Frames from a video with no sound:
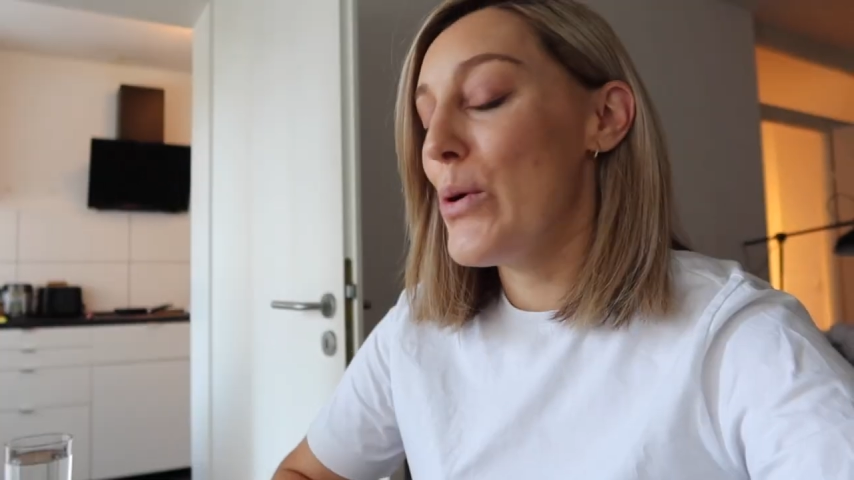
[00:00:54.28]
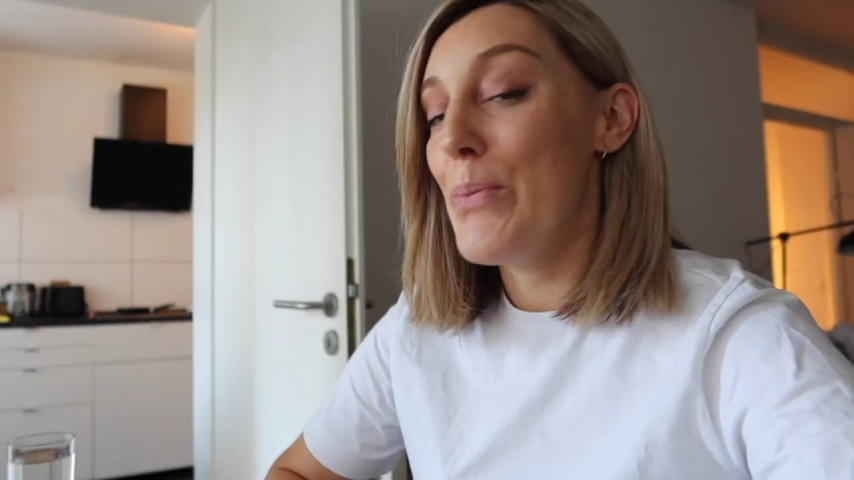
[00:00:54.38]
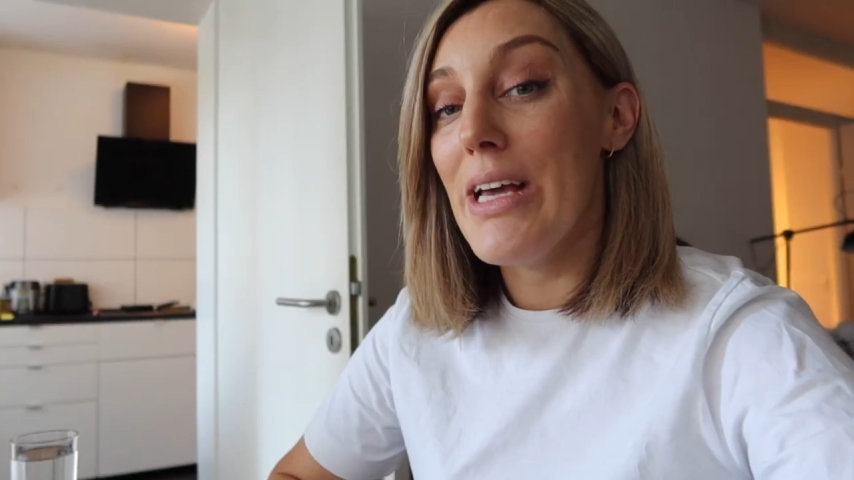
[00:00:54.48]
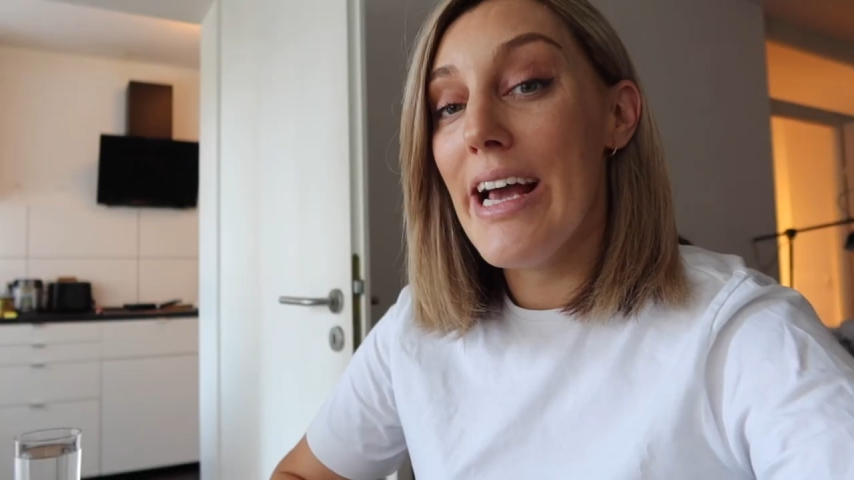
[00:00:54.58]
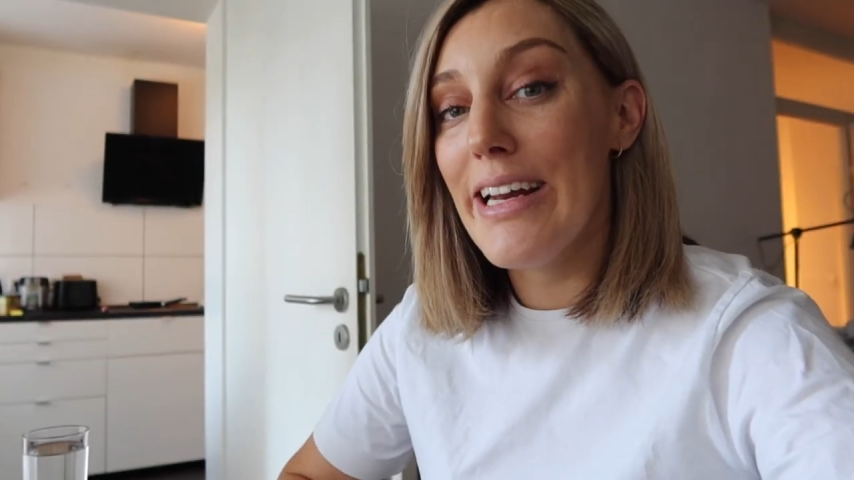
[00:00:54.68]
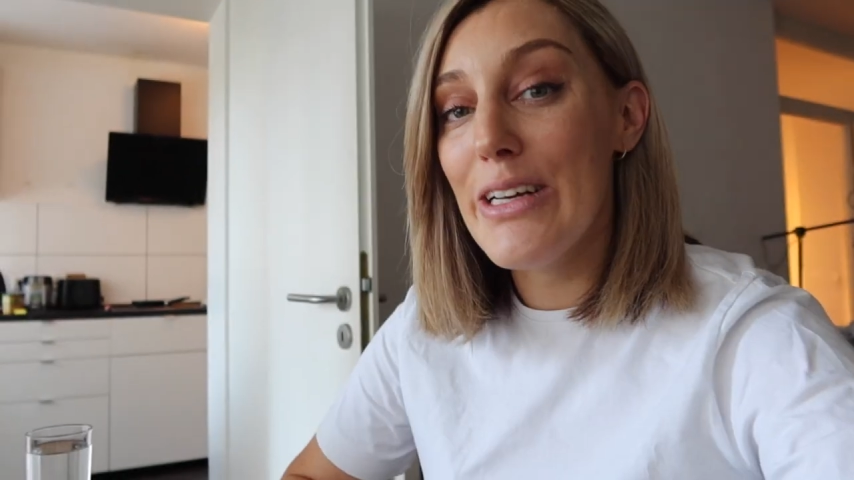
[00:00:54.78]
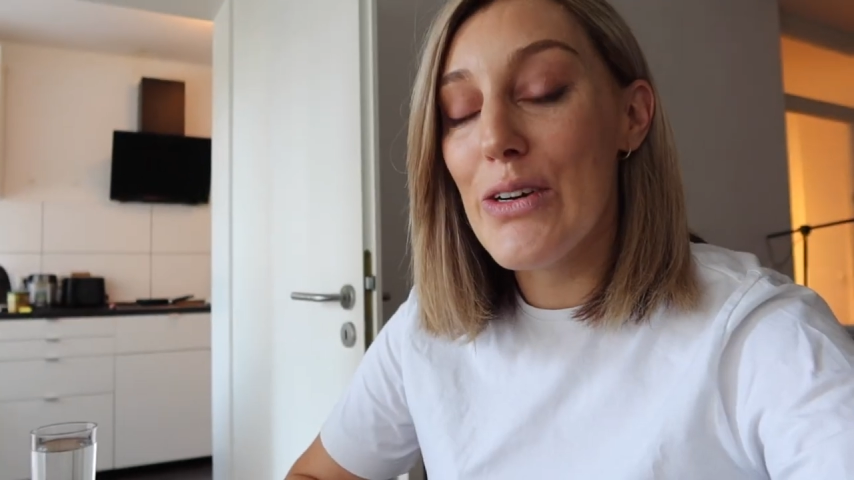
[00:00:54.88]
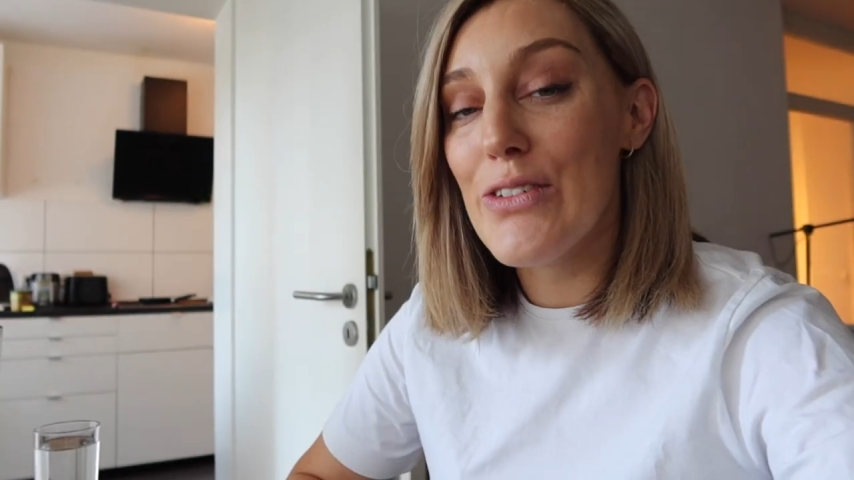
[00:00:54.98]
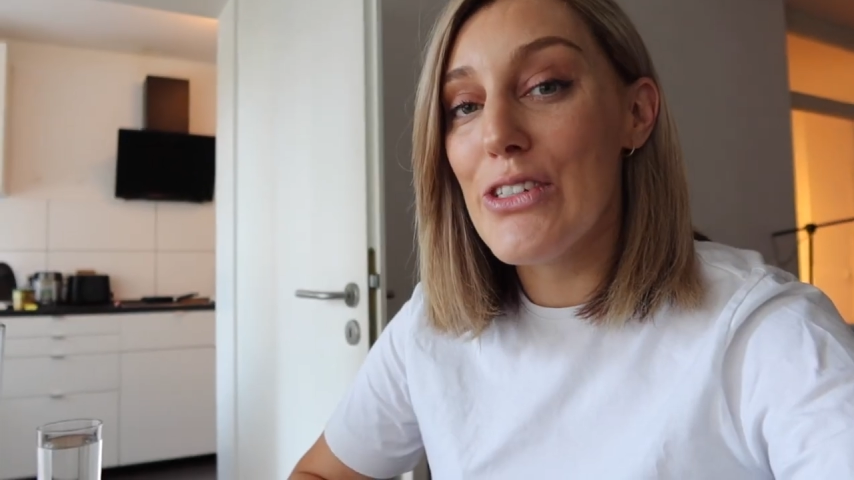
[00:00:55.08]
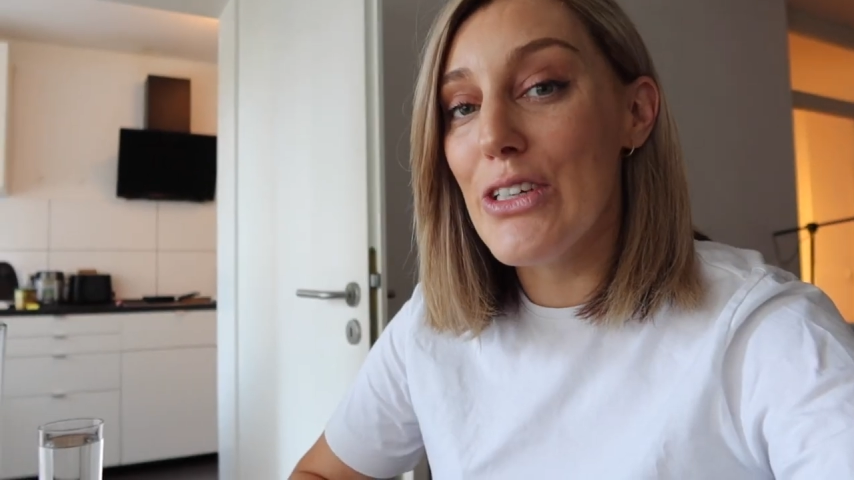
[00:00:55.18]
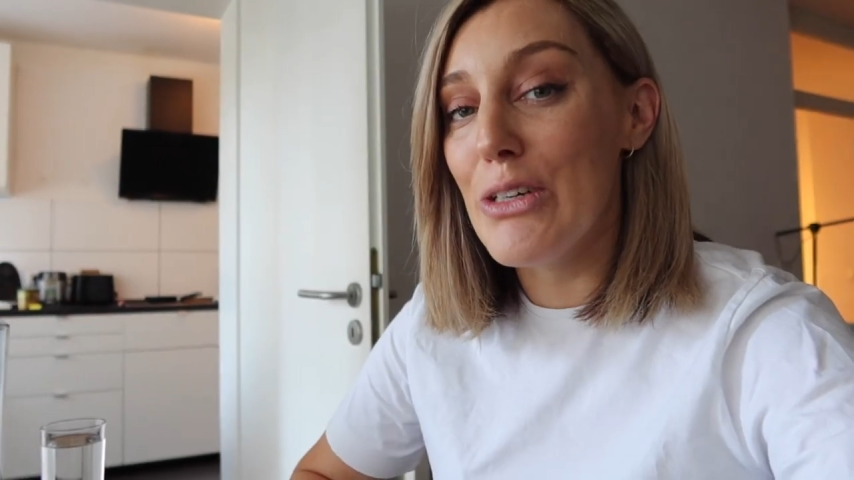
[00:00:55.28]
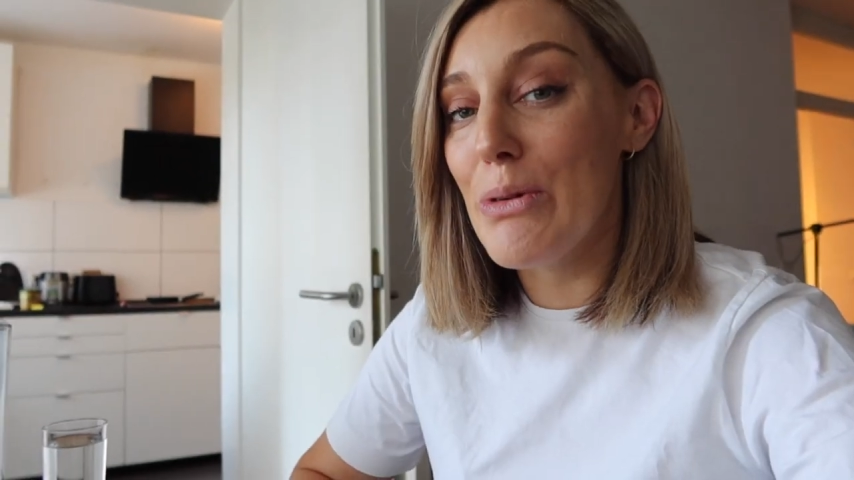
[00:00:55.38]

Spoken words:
We'll be heading off soon.